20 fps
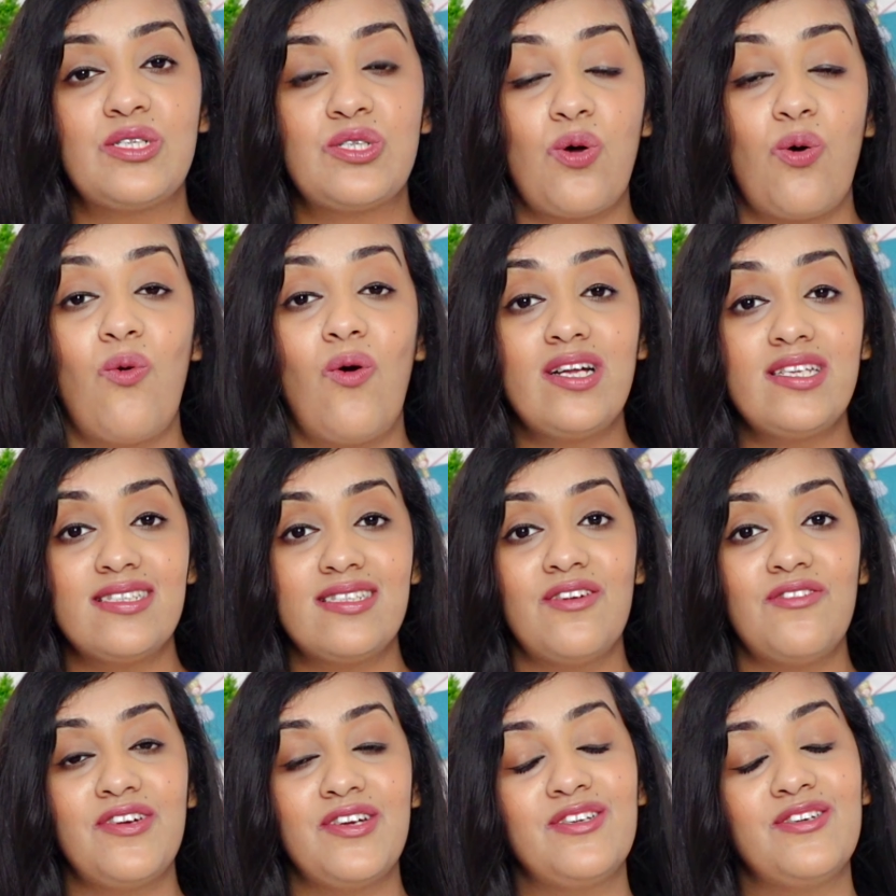So watch
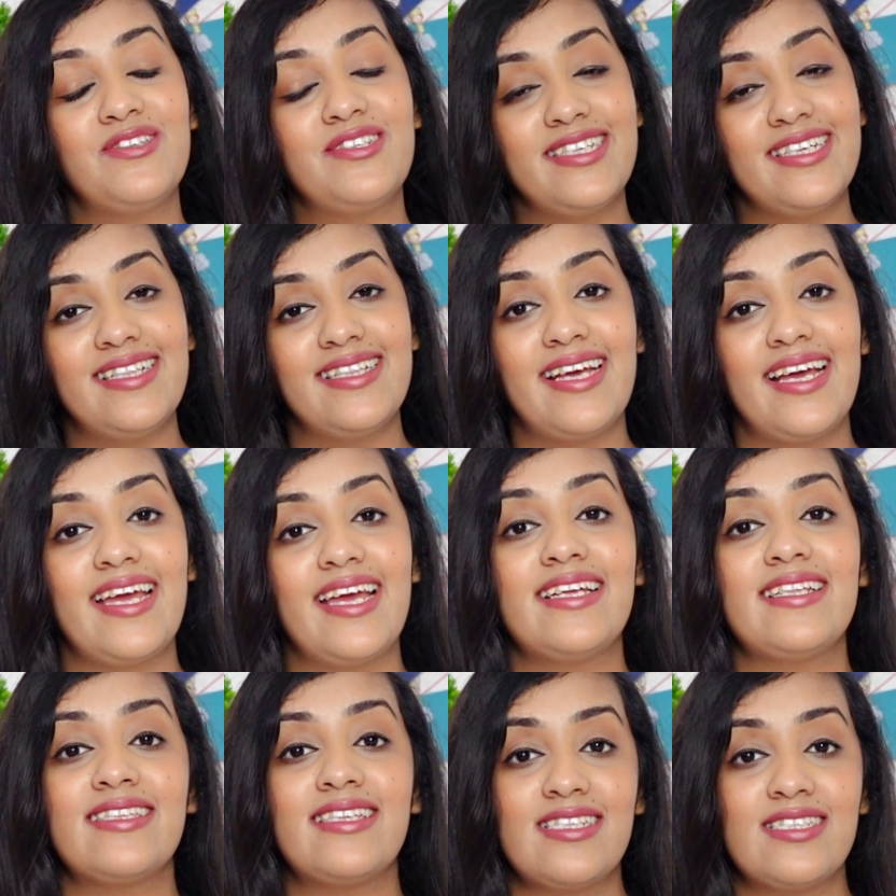the video till the
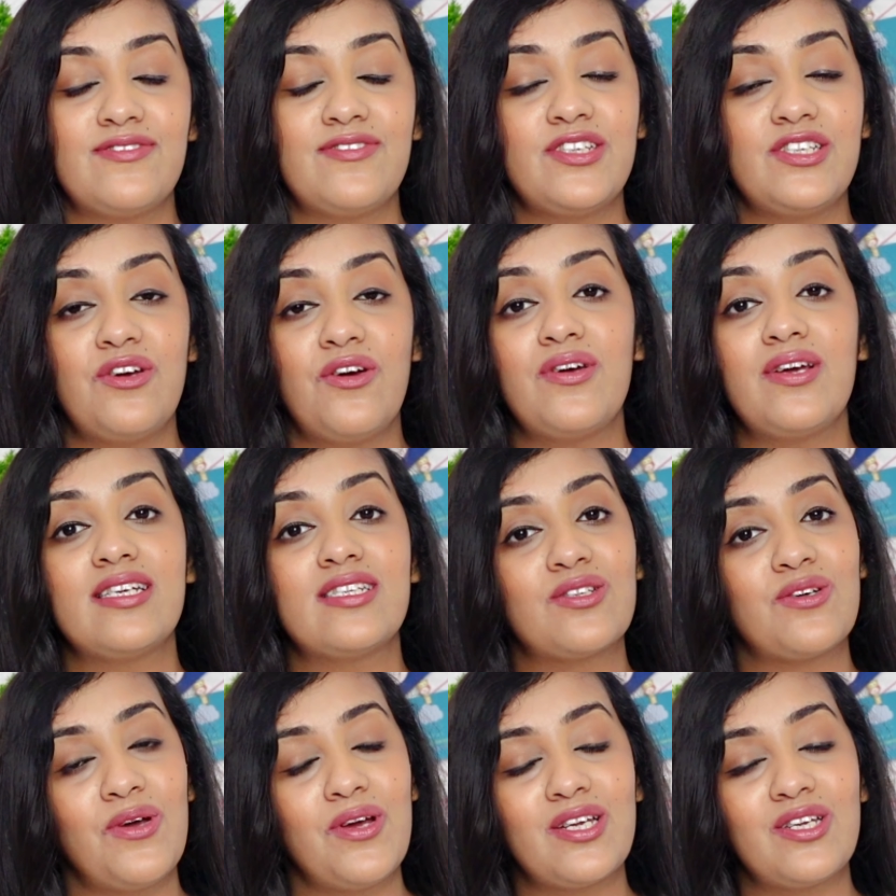end. This video
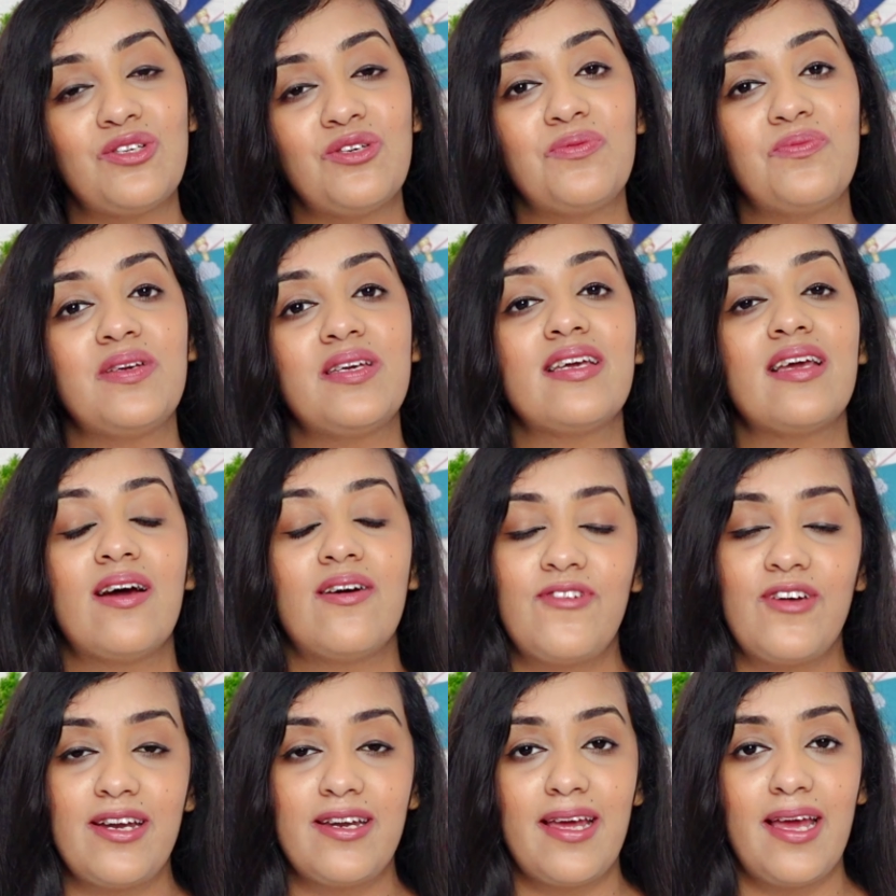is going to be
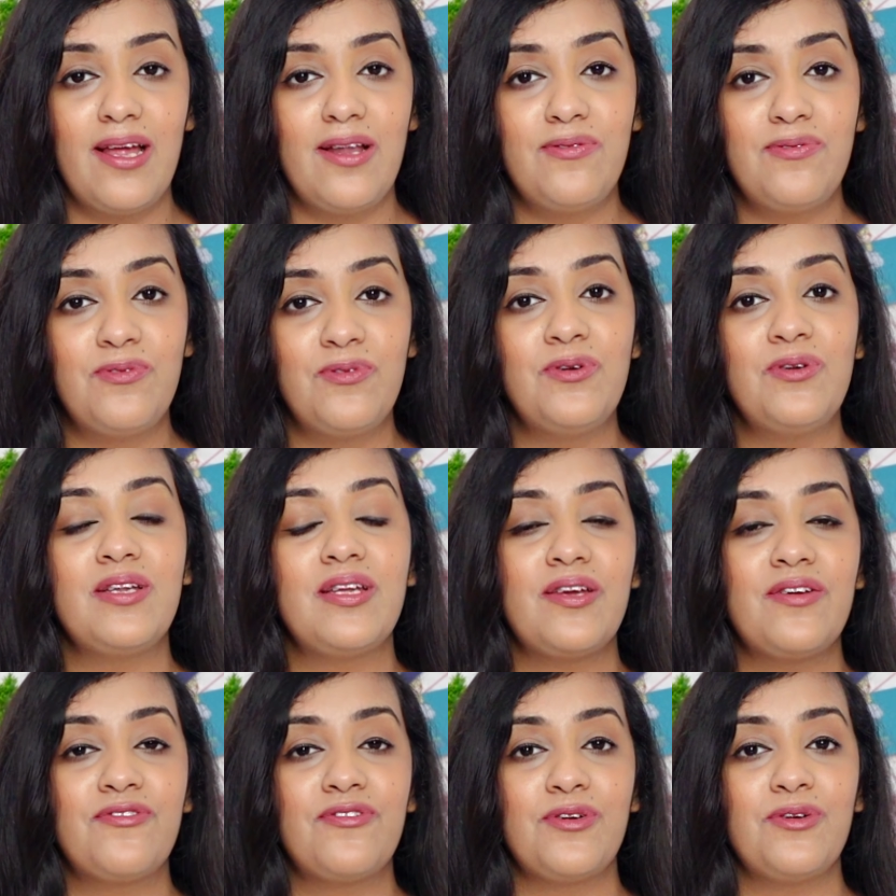very helpful
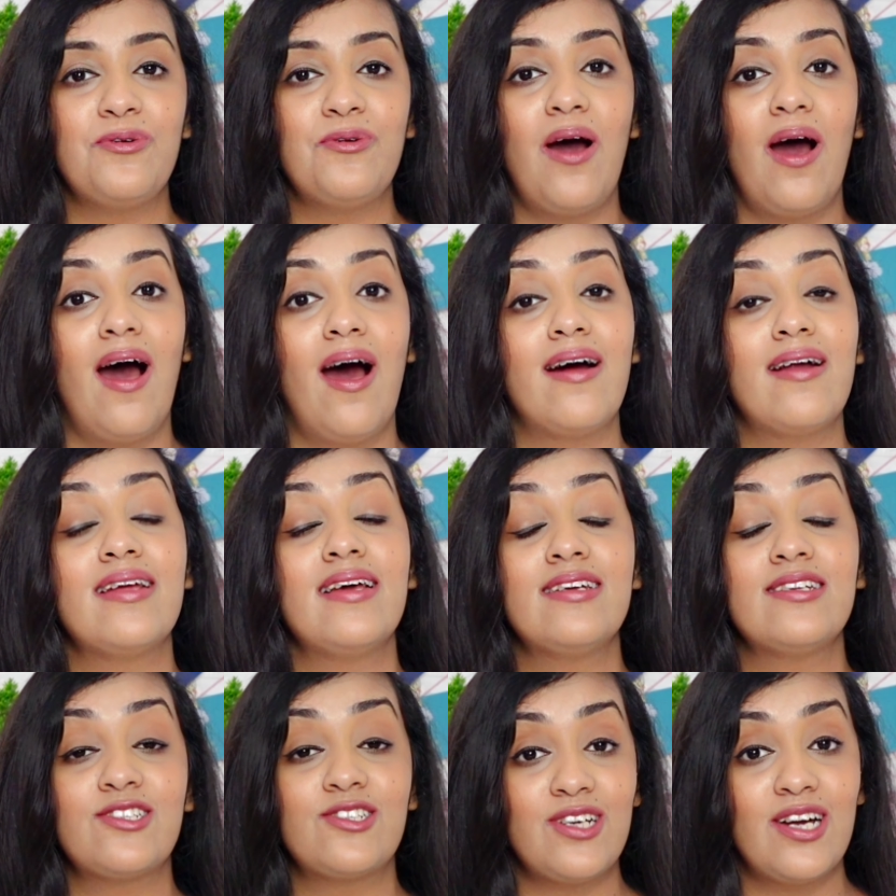if you
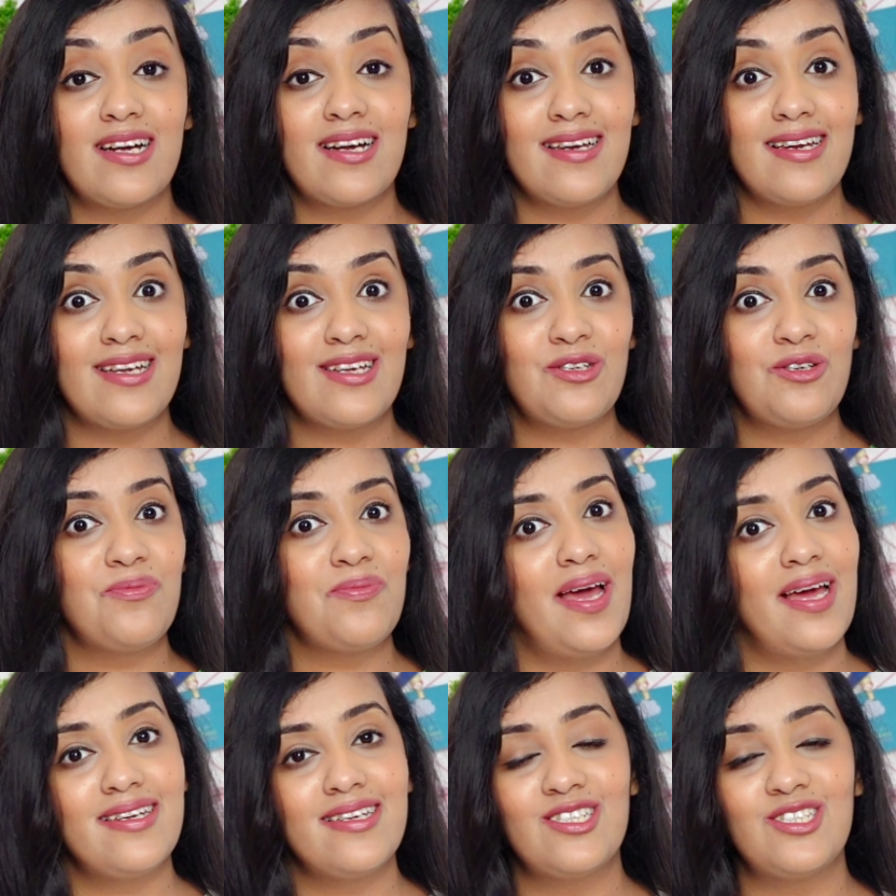are struggling to
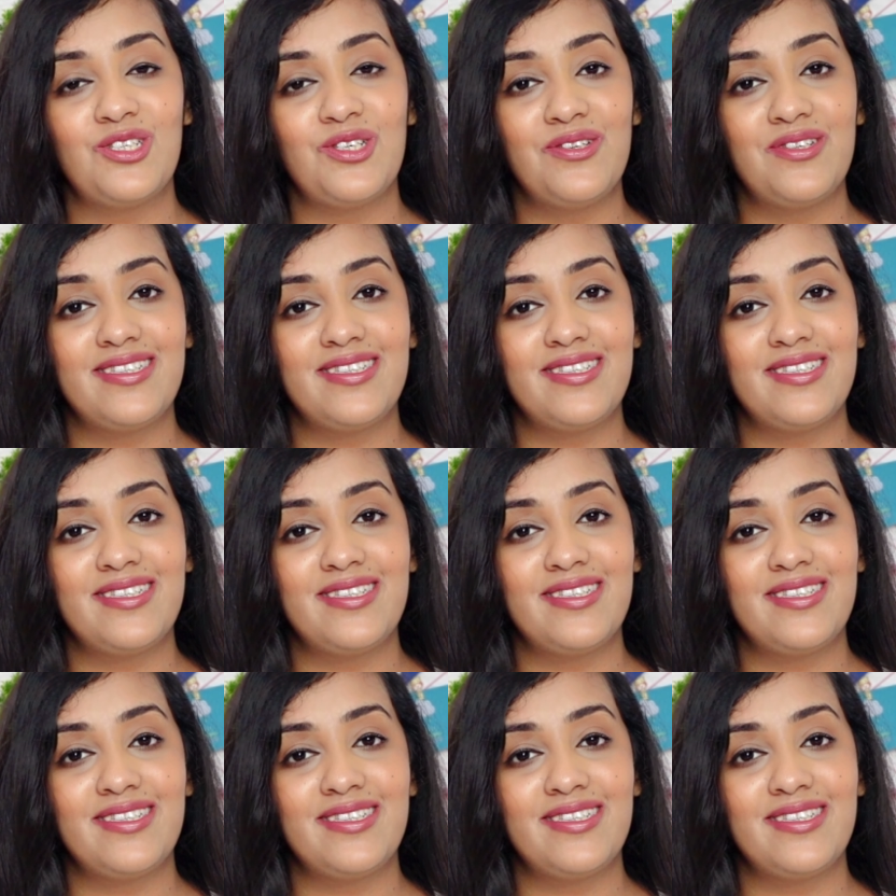manage your